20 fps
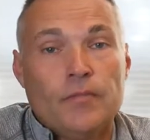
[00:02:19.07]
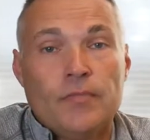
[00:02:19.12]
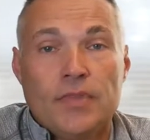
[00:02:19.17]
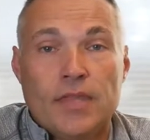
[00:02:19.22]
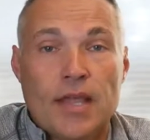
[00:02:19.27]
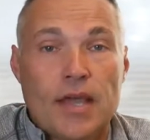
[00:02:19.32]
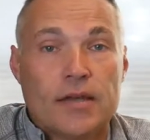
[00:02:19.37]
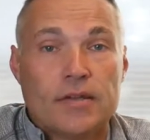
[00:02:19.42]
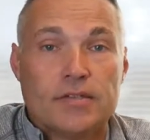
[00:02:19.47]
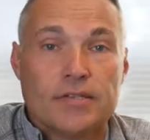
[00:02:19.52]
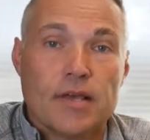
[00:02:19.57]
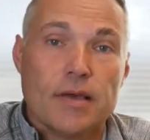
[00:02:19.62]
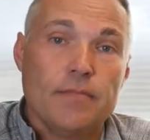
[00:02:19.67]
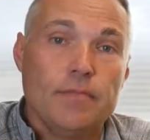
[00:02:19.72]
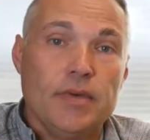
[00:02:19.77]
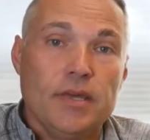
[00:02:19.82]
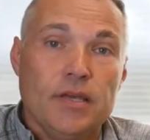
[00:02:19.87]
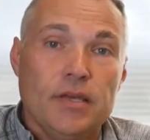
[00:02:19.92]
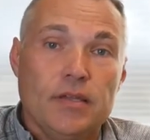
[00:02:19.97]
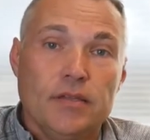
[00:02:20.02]
Now, does that
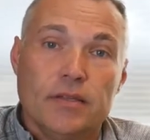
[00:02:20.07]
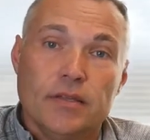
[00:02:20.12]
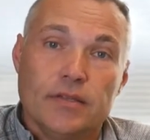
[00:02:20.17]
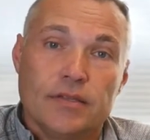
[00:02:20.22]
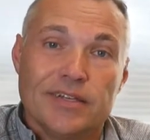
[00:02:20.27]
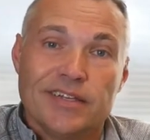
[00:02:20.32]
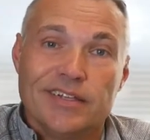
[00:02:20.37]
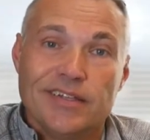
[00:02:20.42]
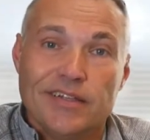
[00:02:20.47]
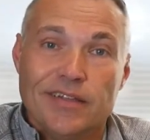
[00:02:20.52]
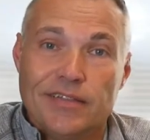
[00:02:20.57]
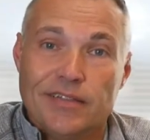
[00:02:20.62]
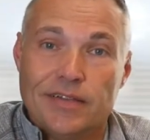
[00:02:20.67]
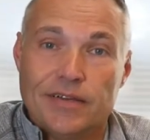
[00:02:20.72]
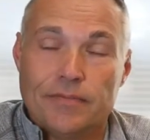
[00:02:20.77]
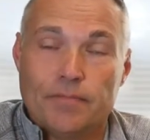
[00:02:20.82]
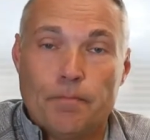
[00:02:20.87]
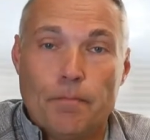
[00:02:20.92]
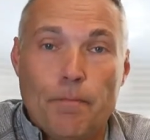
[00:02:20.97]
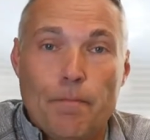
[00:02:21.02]
mean that
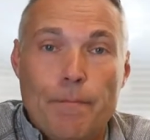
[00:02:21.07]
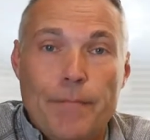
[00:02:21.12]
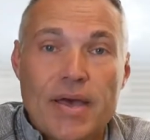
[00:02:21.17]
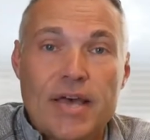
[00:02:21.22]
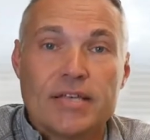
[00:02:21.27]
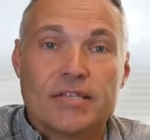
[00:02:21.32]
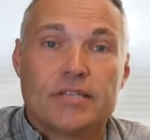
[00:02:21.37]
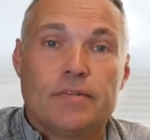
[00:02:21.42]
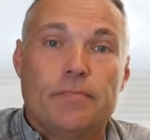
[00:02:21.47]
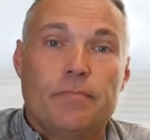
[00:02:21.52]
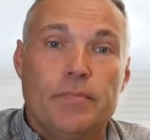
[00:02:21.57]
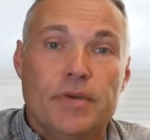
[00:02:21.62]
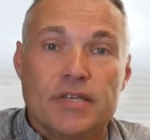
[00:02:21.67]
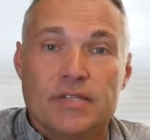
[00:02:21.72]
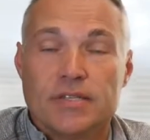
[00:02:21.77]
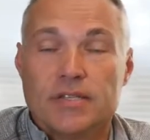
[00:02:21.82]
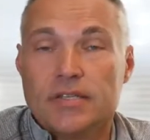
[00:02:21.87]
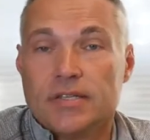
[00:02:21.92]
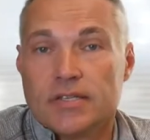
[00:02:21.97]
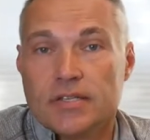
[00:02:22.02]
the best
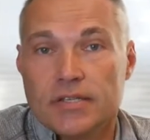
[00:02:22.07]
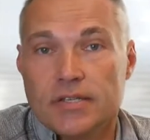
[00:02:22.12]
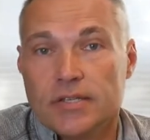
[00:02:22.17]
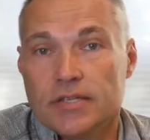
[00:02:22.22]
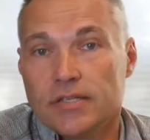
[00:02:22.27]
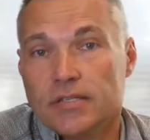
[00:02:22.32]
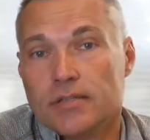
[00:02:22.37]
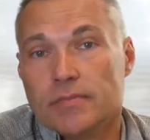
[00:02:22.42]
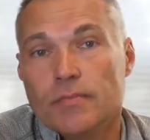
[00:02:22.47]
businesses,